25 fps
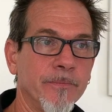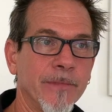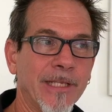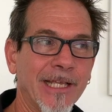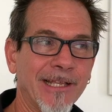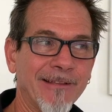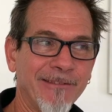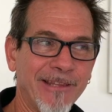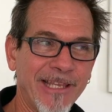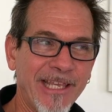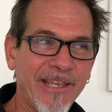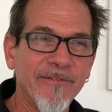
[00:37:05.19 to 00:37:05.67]

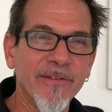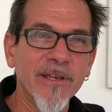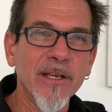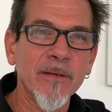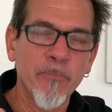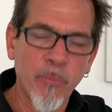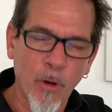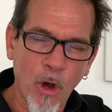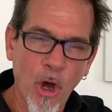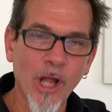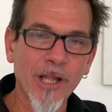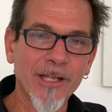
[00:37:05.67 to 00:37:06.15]

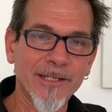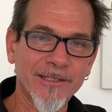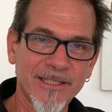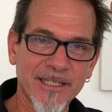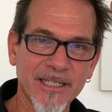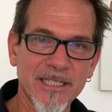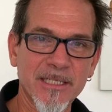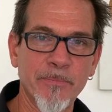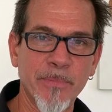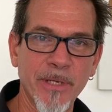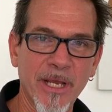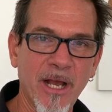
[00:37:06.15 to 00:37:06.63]
Leaving
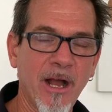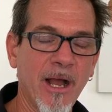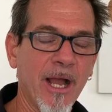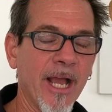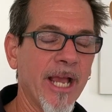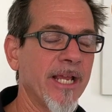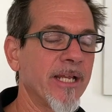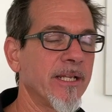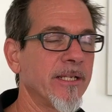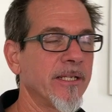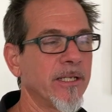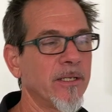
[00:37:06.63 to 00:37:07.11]
politics
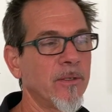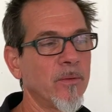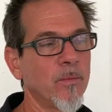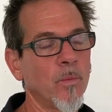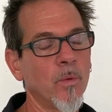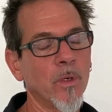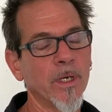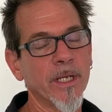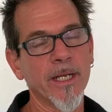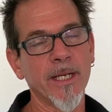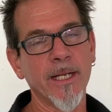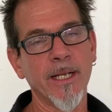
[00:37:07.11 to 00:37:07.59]
behind and
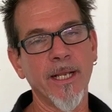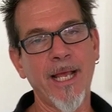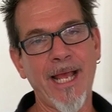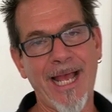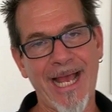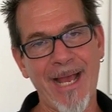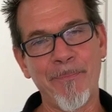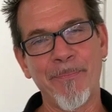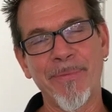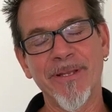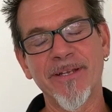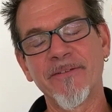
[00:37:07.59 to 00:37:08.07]
what
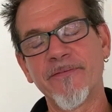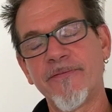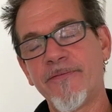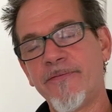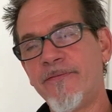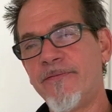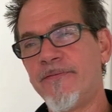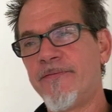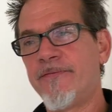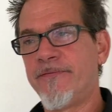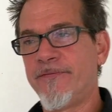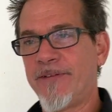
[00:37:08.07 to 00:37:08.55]
happened
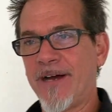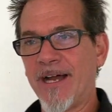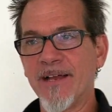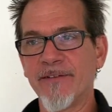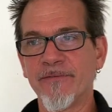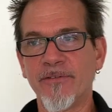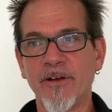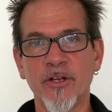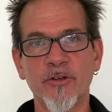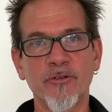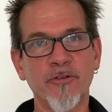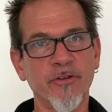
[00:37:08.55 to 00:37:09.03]

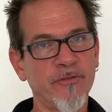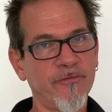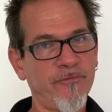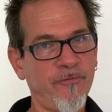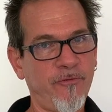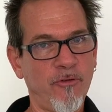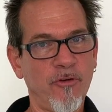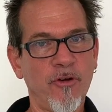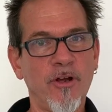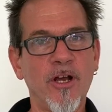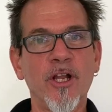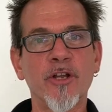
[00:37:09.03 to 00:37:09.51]
500,
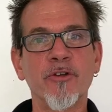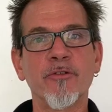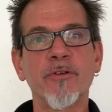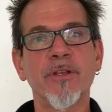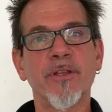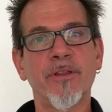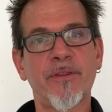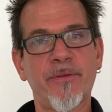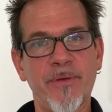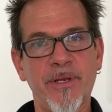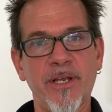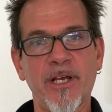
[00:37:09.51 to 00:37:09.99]

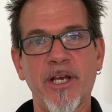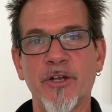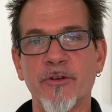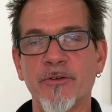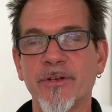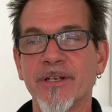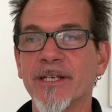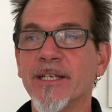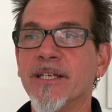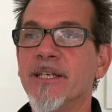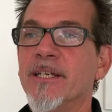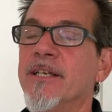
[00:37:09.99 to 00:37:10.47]
400,
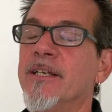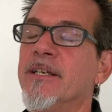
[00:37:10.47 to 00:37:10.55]
300,